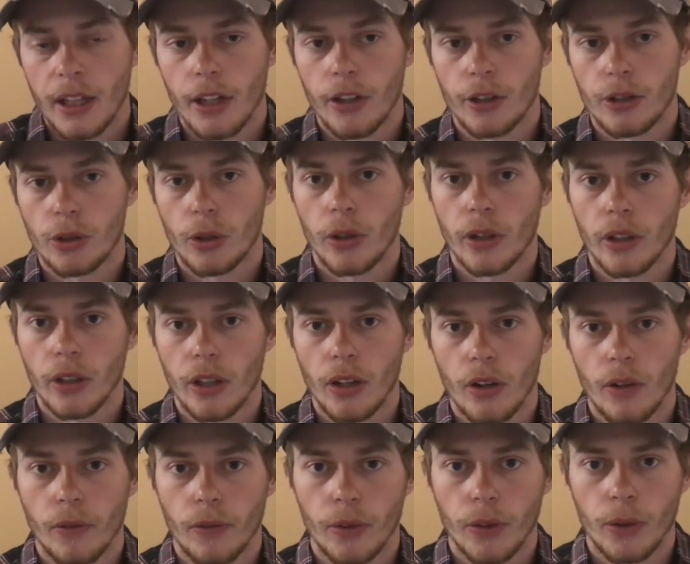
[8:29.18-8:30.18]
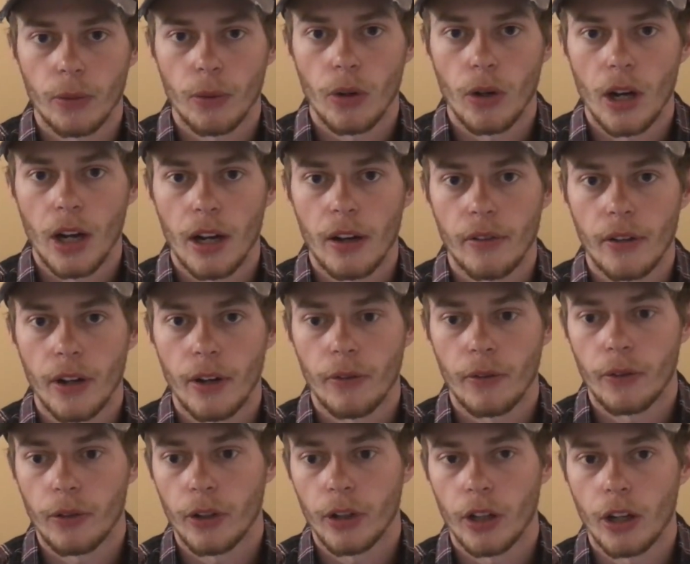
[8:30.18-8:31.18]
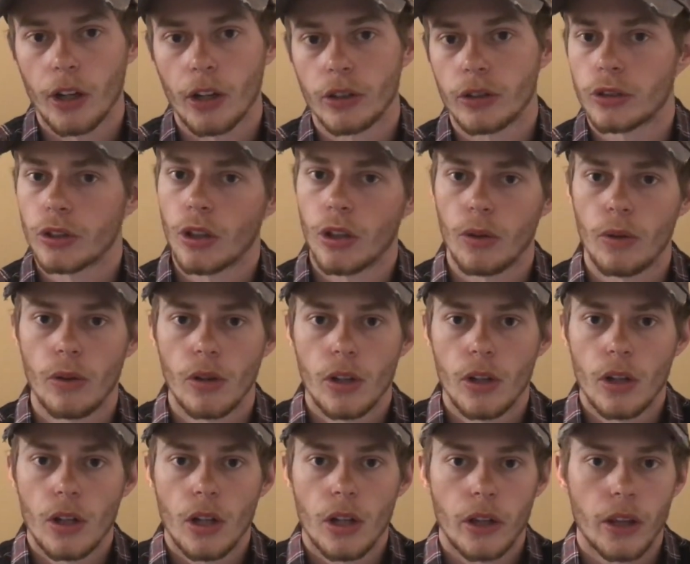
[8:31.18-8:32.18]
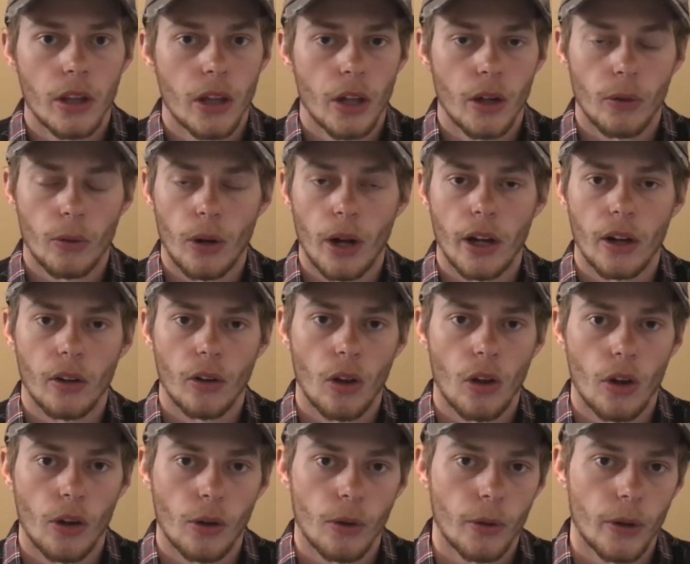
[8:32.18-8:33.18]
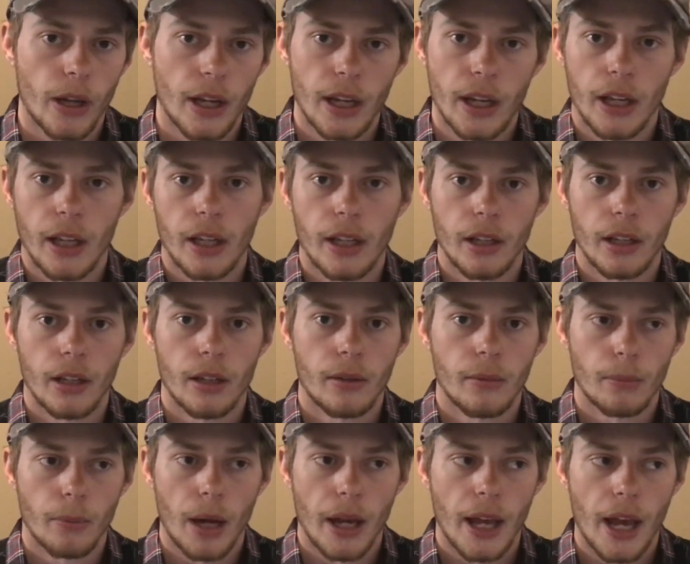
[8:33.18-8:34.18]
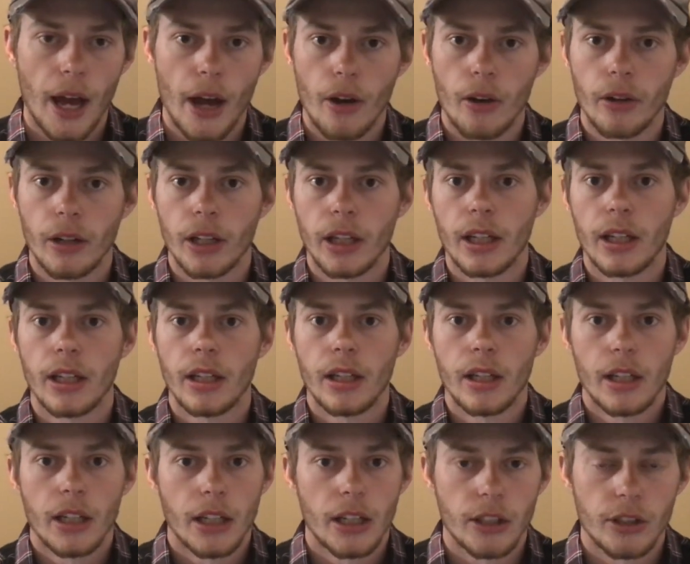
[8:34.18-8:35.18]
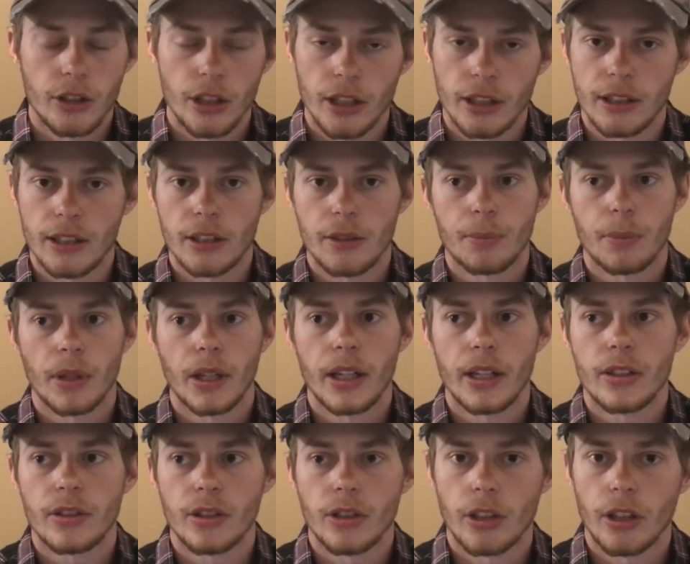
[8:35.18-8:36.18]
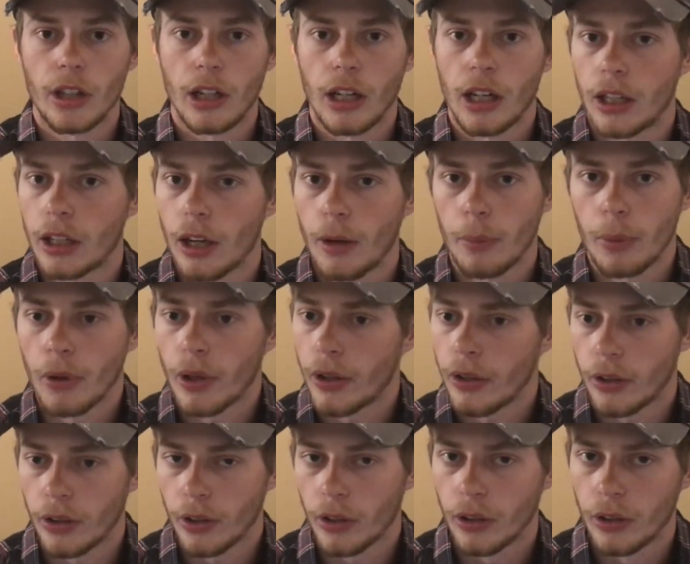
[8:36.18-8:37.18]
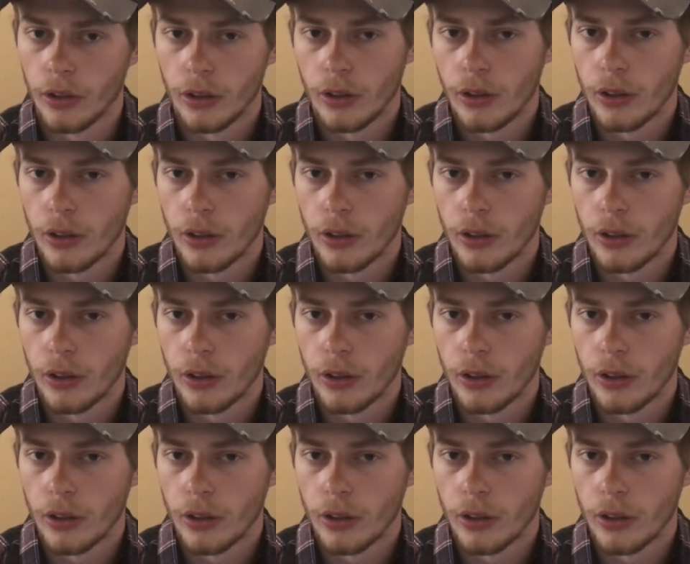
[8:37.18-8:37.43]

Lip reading: Here shortly, hopefully we'll have out for you also the ride along in my Audi, Jesse's Blazer, and a couple other